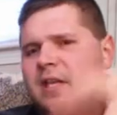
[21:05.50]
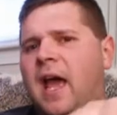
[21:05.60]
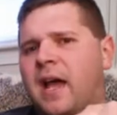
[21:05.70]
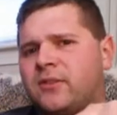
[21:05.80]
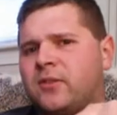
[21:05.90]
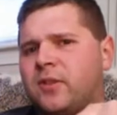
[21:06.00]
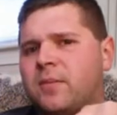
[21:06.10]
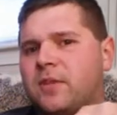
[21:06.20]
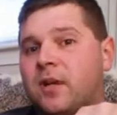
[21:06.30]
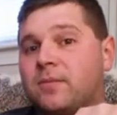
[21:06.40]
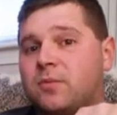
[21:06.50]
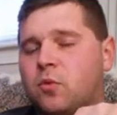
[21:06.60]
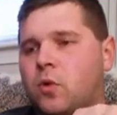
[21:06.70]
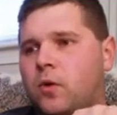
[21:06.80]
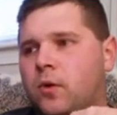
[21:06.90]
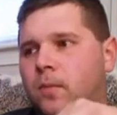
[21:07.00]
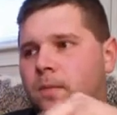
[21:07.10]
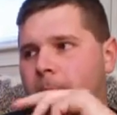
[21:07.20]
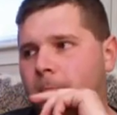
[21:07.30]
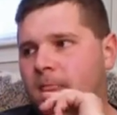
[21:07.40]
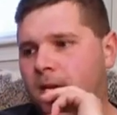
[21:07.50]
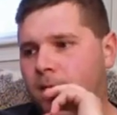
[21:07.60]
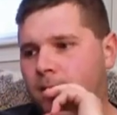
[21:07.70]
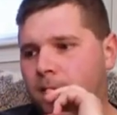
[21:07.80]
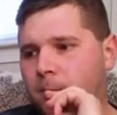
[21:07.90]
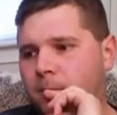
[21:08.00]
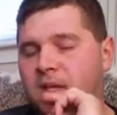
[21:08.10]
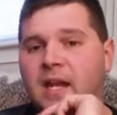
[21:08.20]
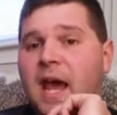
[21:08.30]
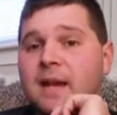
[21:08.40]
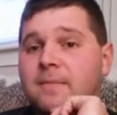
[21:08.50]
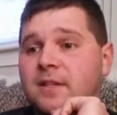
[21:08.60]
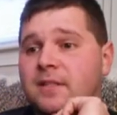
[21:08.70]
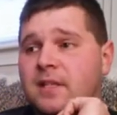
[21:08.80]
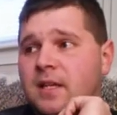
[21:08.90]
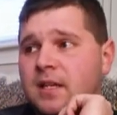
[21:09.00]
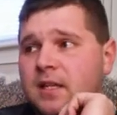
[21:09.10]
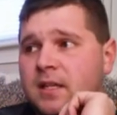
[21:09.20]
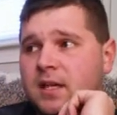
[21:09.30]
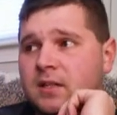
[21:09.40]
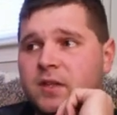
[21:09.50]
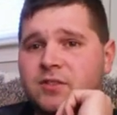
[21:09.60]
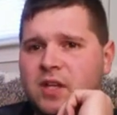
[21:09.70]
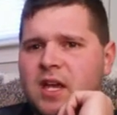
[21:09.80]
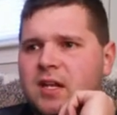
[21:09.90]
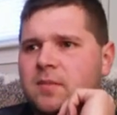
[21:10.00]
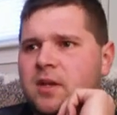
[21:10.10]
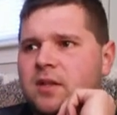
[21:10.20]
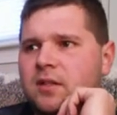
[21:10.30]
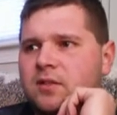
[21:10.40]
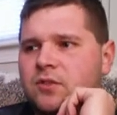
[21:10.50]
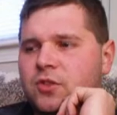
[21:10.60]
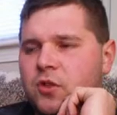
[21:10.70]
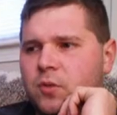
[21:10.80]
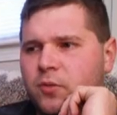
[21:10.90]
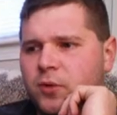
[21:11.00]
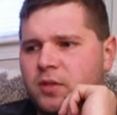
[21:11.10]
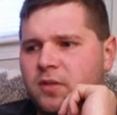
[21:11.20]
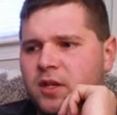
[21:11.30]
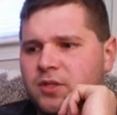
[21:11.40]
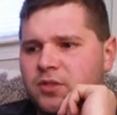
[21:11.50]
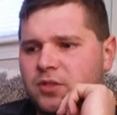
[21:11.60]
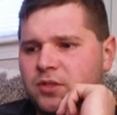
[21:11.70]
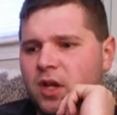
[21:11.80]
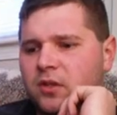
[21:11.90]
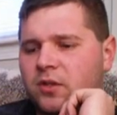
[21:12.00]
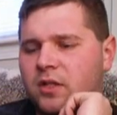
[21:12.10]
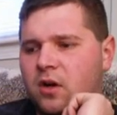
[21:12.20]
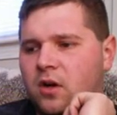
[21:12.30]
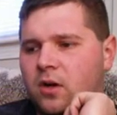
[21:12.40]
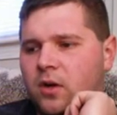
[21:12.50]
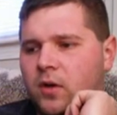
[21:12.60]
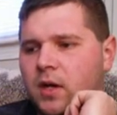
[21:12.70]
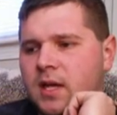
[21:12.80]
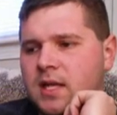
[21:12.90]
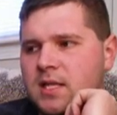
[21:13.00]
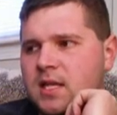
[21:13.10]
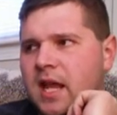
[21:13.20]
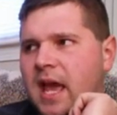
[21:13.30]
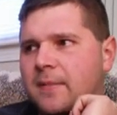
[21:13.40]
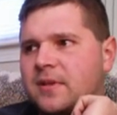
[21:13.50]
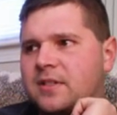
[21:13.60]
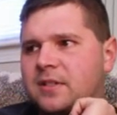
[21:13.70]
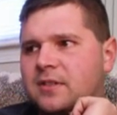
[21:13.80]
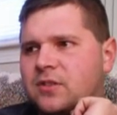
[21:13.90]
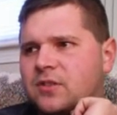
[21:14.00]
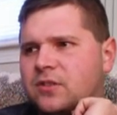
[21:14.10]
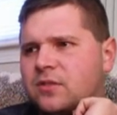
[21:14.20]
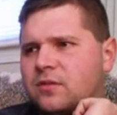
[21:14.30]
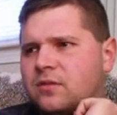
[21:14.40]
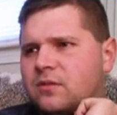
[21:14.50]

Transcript: of the castle that becomes more inanimate and less animated. So pretty much not only are the inhabitants